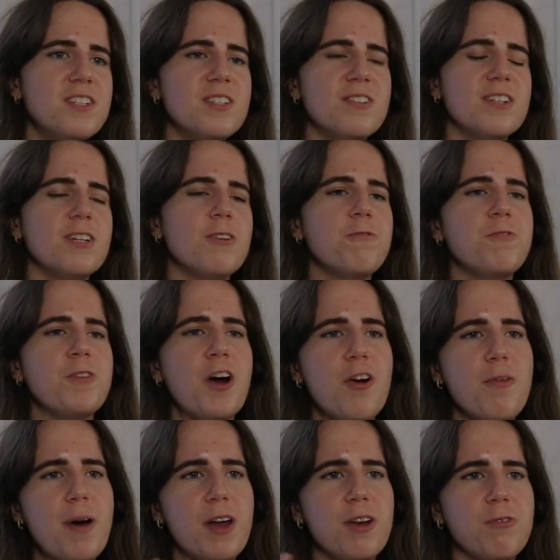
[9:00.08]
doing a
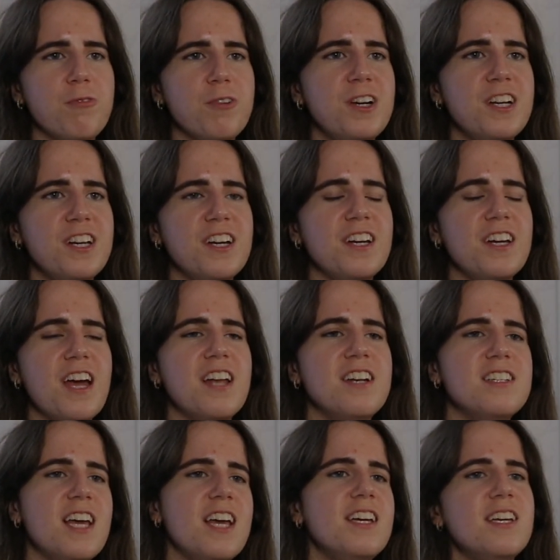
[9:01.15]
fair amount of reading
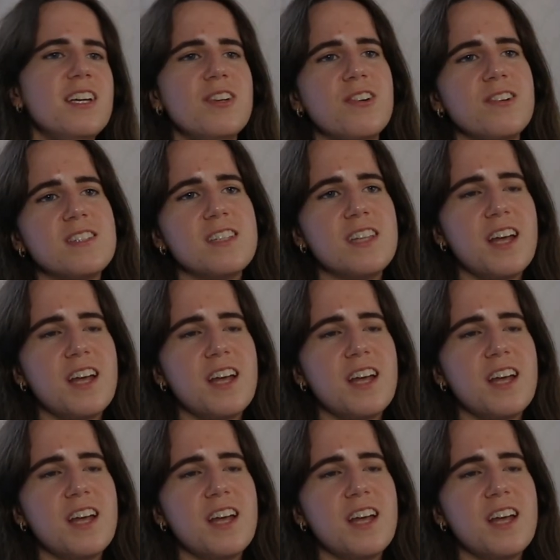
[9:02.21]
and taking notes in